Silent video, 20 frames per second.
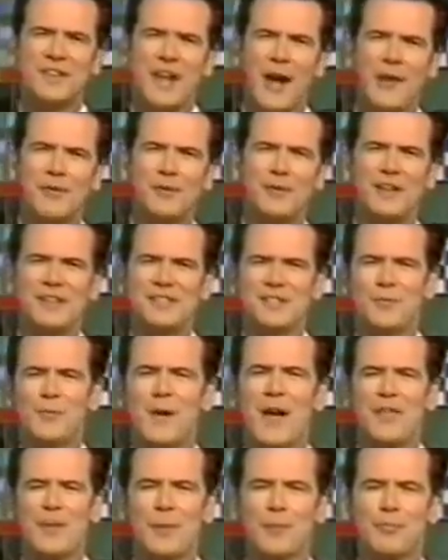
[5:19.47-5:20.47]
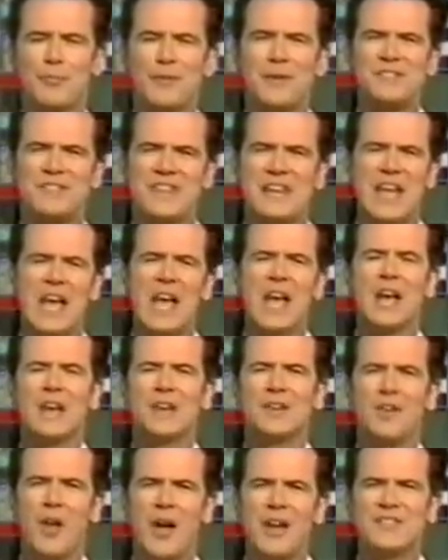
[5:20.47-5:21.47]
Currently, it's a rather breezy
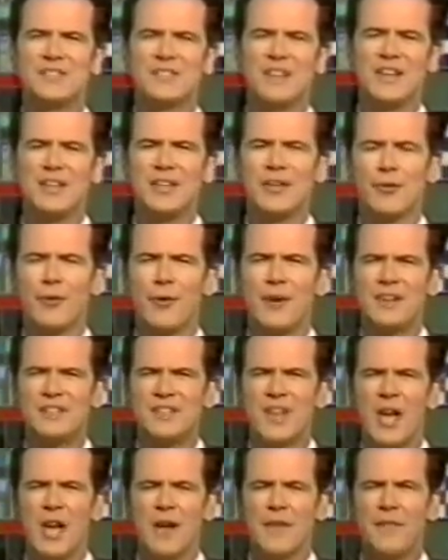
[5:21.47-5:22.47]
19 degrees.